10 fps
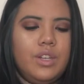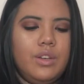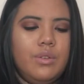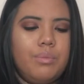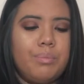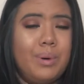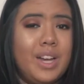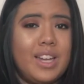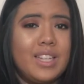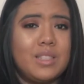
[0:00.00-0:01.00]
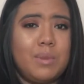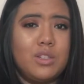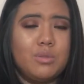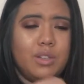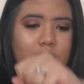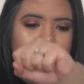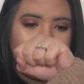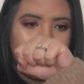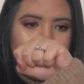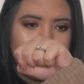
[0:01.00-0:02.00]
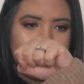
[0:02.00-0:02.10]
you, but it smells really good.